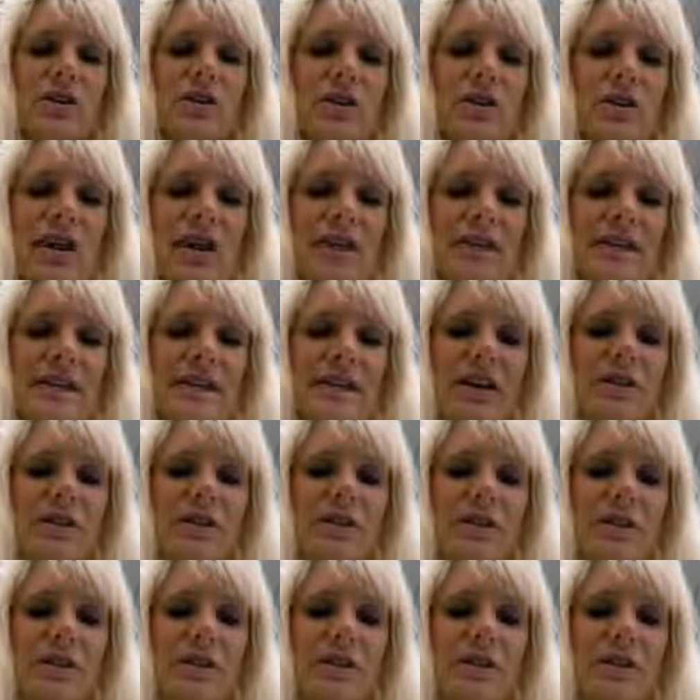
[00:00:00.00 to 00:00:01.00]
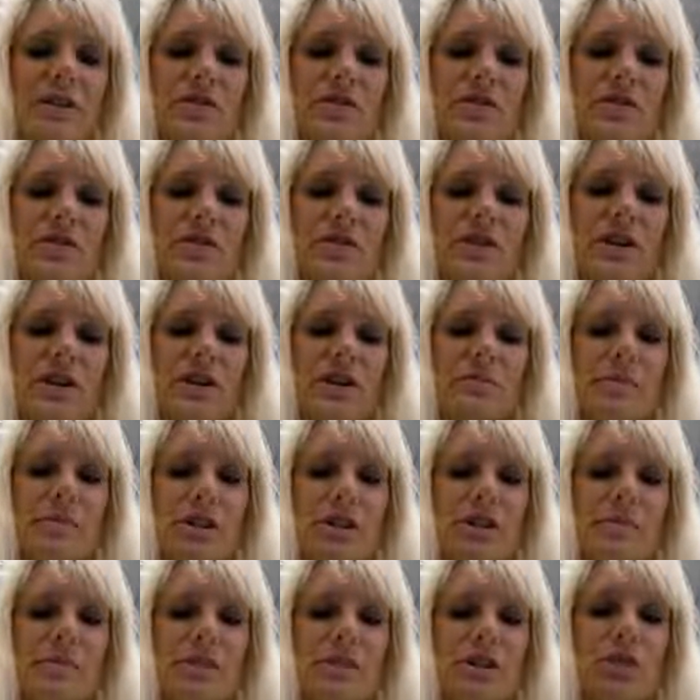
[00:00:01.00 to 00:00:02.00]
So that tells me that this is going to
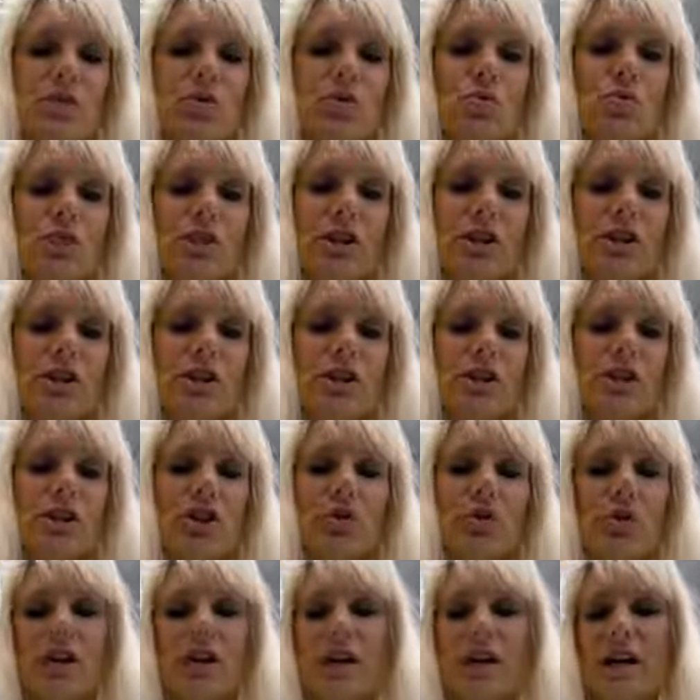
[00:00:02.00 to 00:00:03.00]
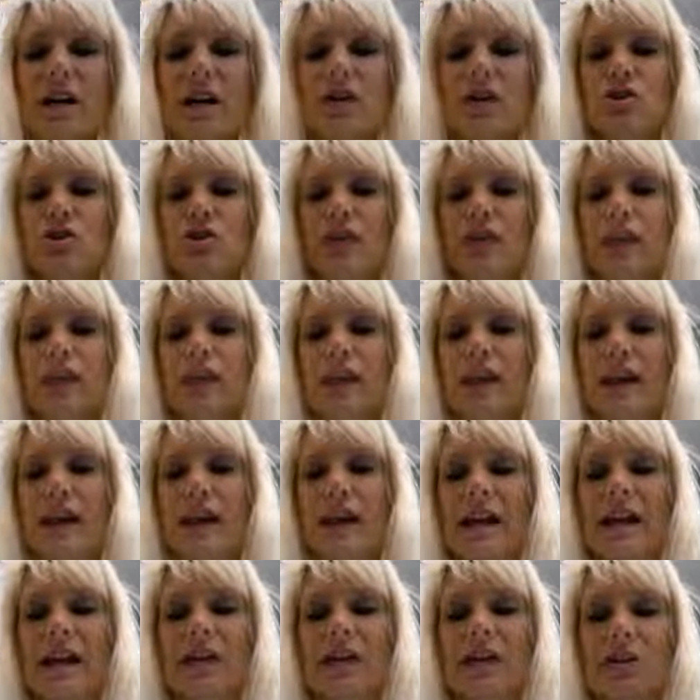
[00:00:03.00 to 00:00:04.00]
be between 300
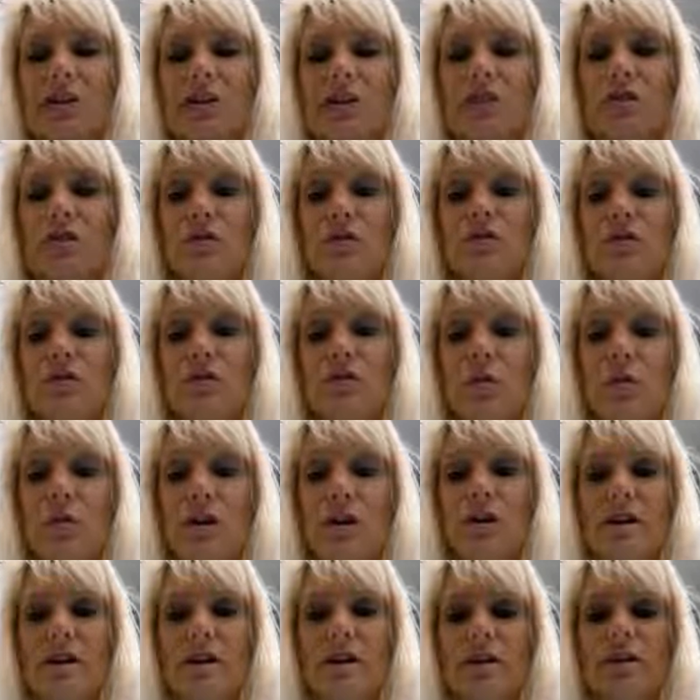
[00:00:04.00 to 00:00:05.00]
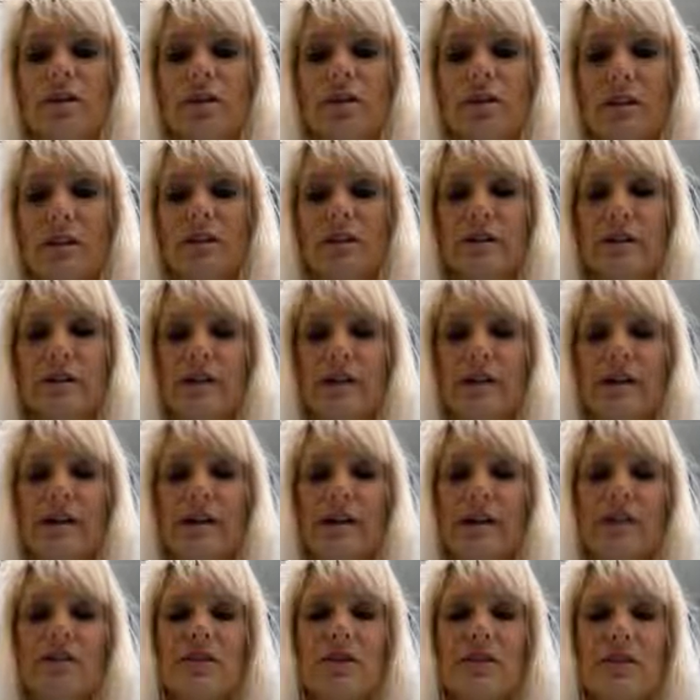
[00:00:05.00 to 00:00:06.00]
and 400.
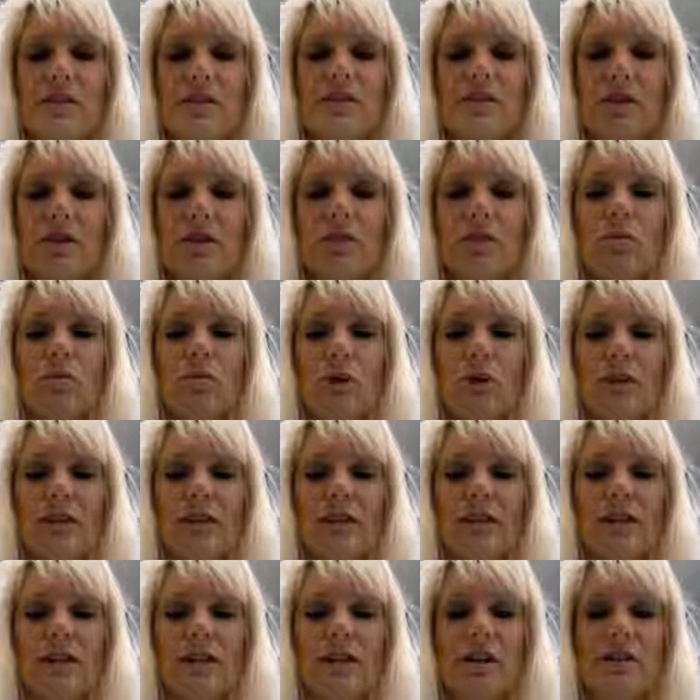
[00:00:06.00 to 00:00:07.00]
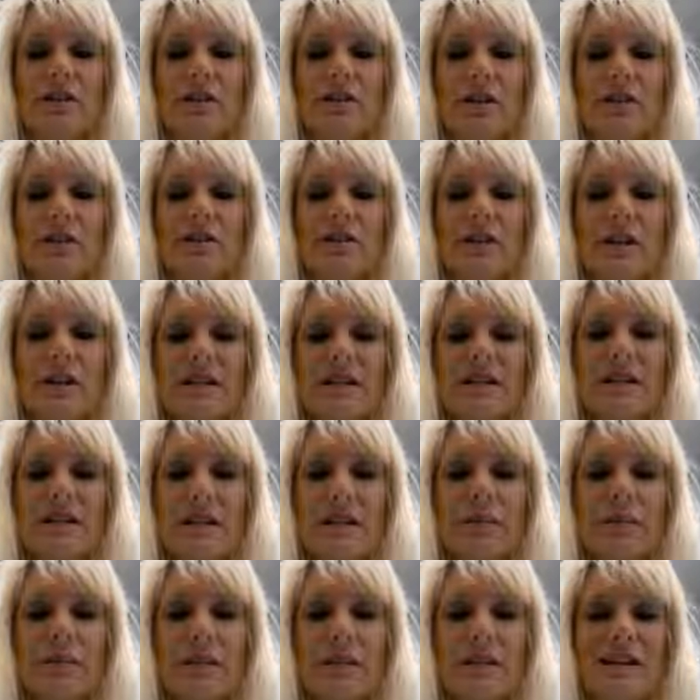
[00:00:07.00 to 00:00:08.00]
This middle part here is going to
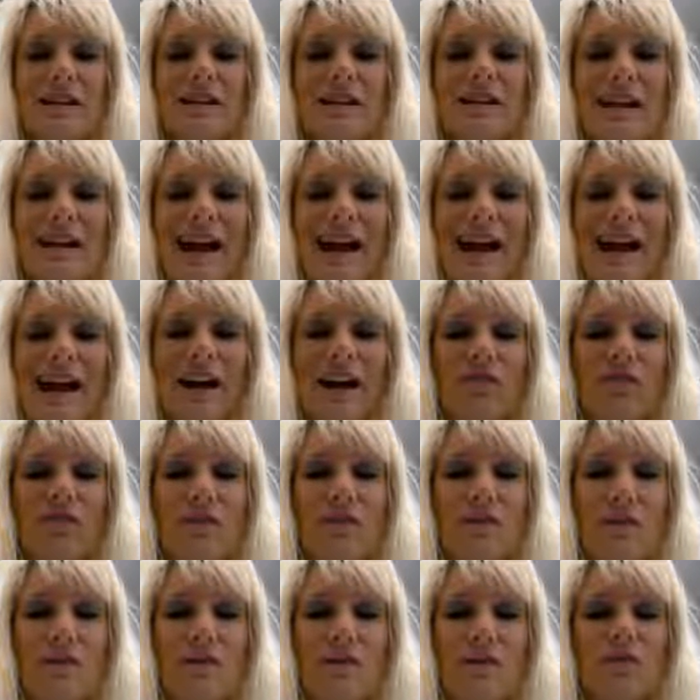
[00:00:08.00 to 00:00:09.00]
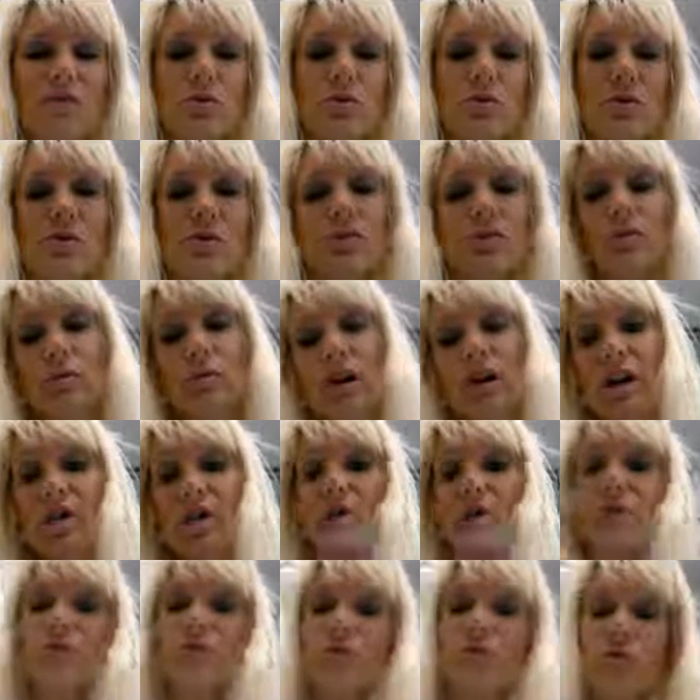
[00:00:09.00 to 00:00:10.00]
tell me that it's halfway between
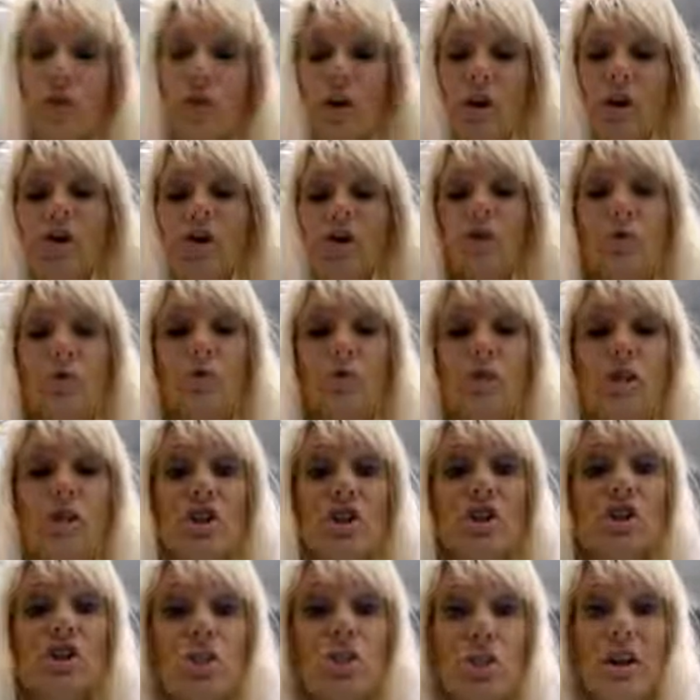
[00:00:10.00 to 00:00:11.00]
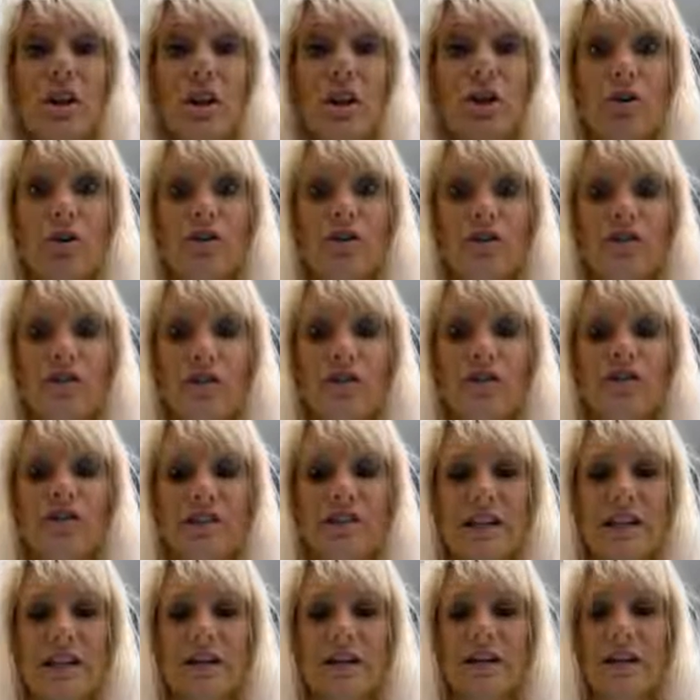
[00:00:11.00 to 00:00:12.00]
300 and 400, which is
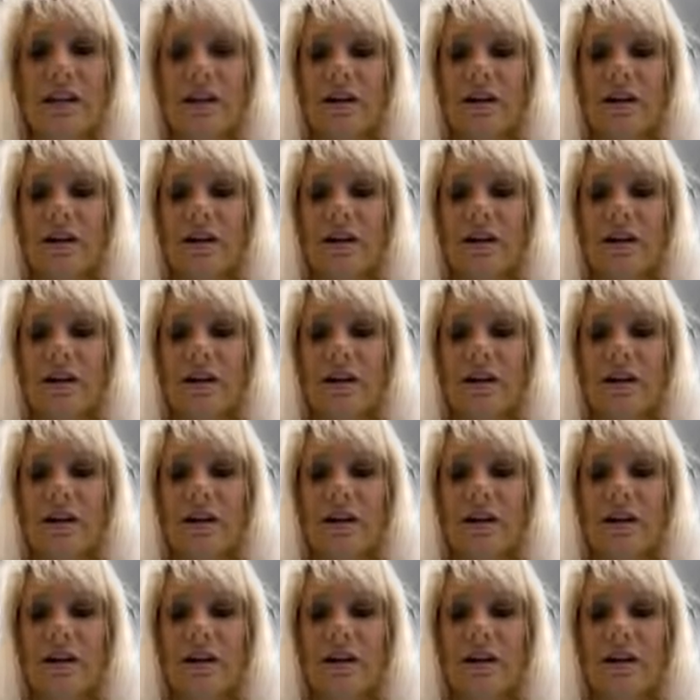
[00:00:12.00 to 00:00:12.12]
350.